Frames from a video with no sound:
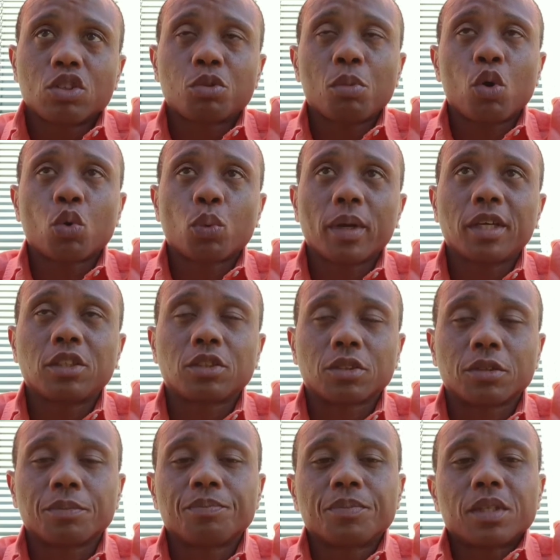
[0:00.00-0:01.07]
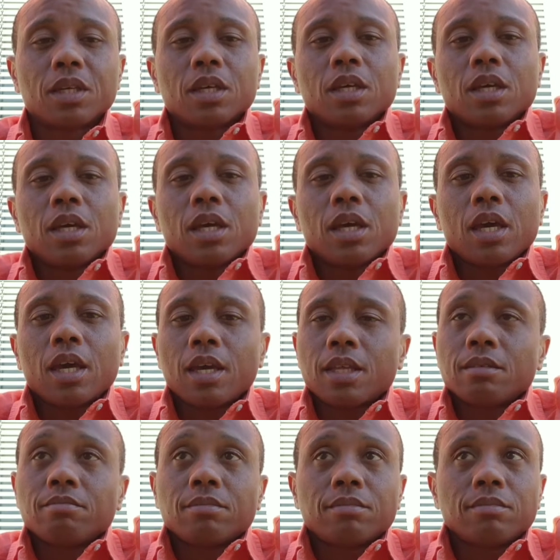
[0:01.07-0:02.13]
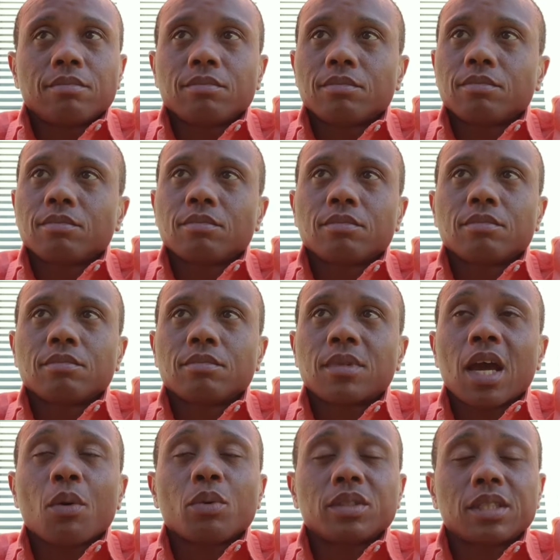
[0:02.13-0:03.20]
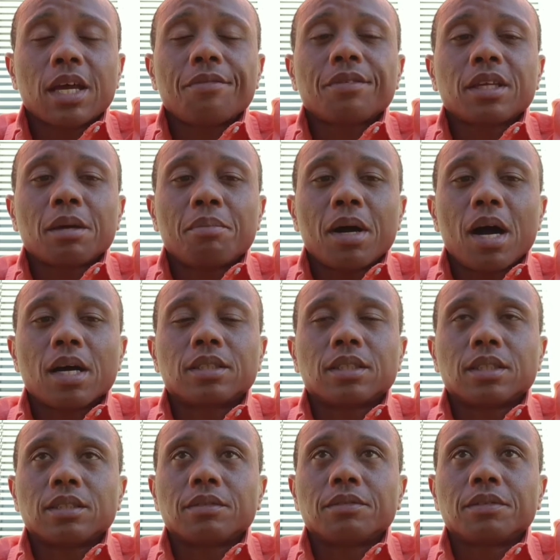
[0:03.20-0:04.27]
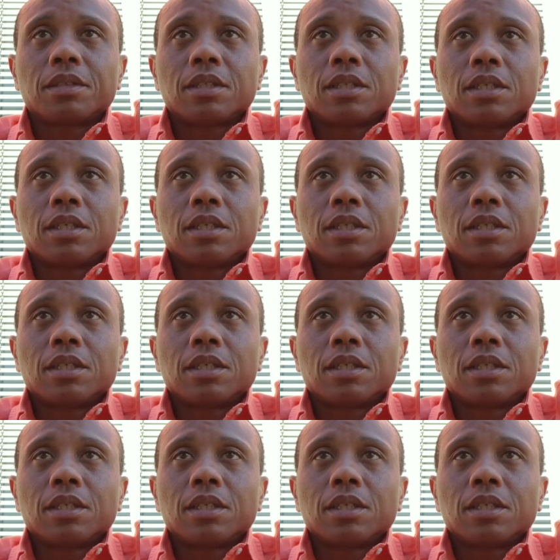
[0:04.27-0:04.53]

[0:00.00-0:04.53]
Smoke Racer, and that was definitely a positive.